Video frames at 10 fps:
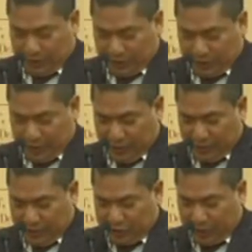This
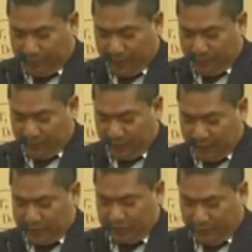
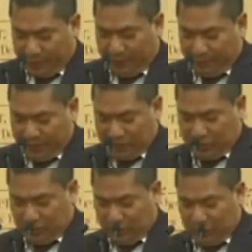
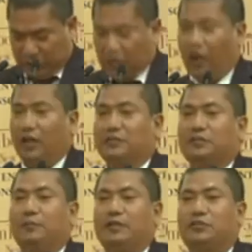inseparability is the
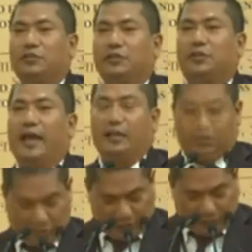ultimate
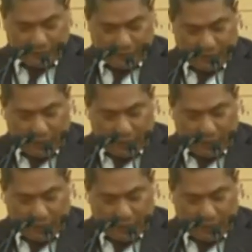reality.